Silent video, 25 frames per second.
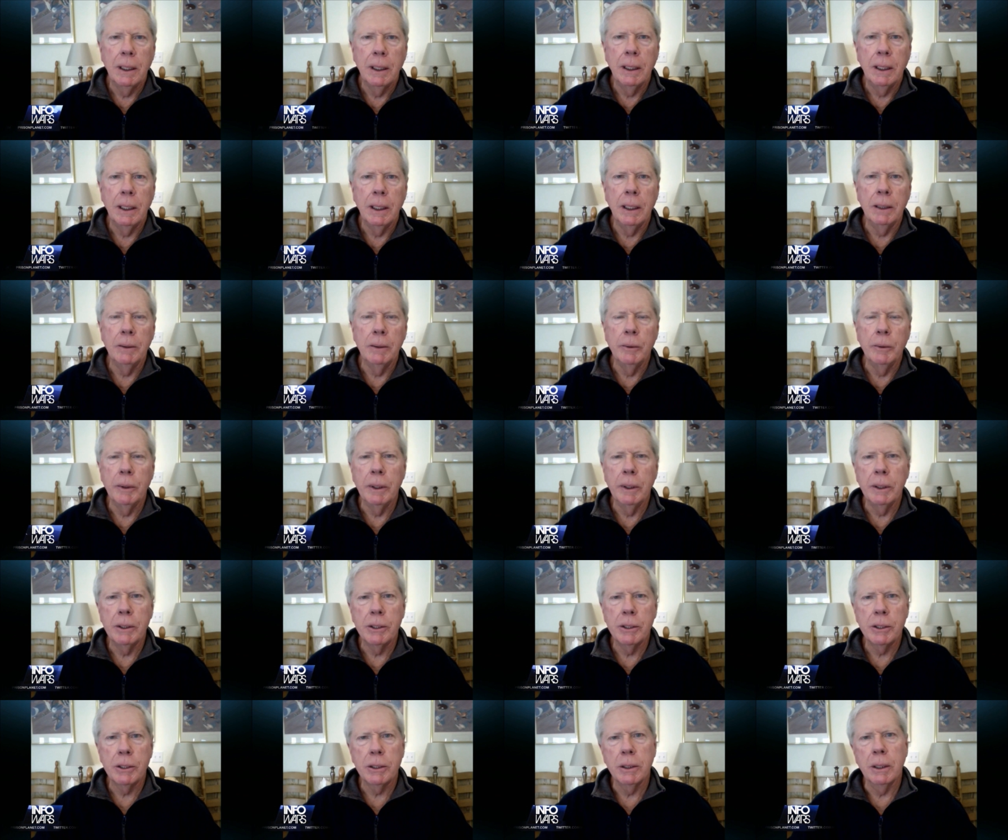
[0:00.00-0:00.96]
in
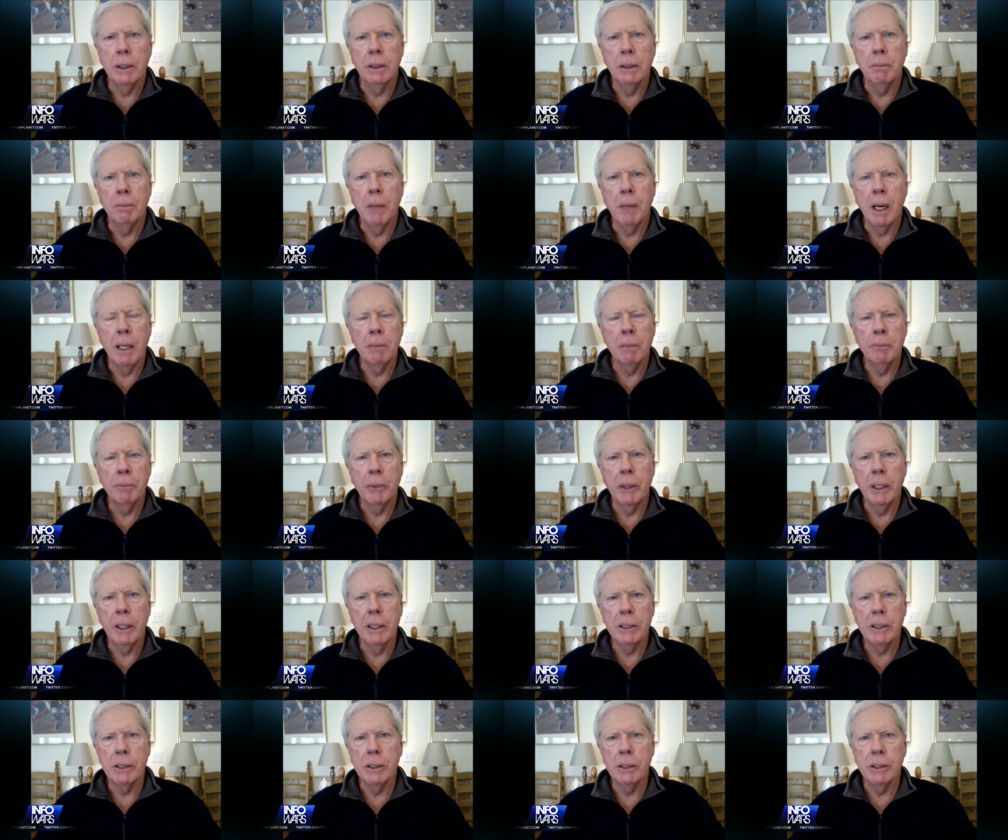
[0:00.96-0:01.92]
which uh, bond
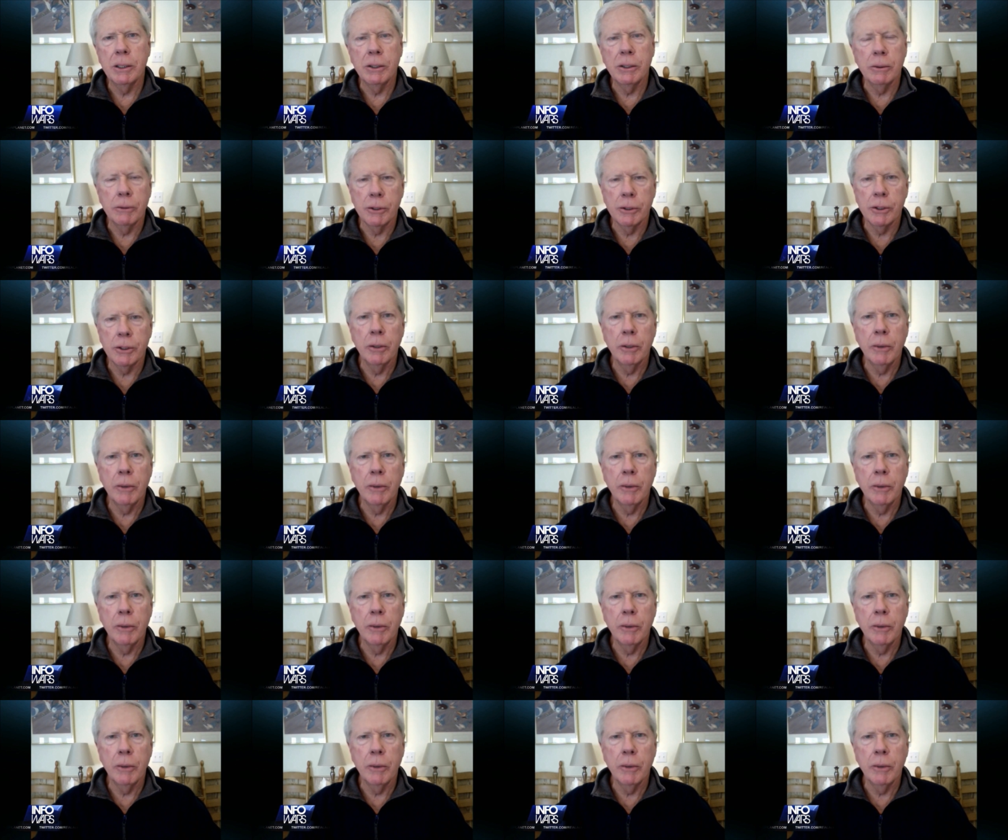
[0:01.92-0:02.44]
prices are so